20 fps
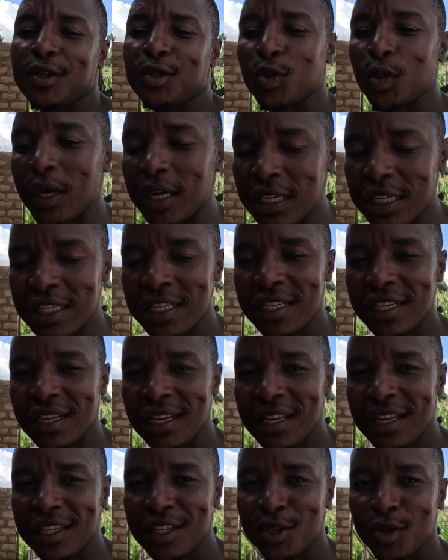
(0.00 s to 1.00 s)
20
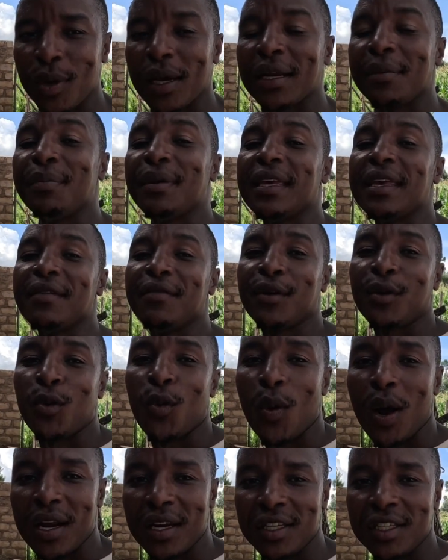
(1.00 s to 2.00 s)
shillings, you can be given
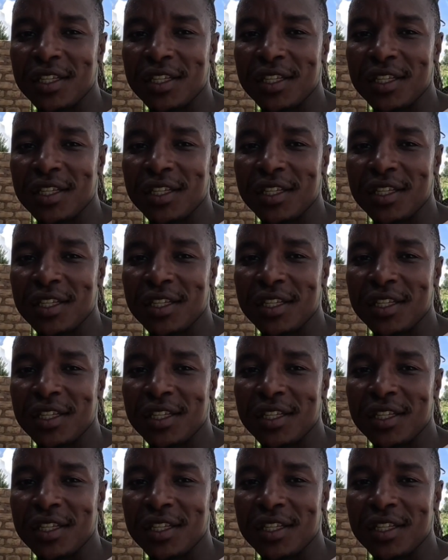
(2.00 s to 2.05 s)
1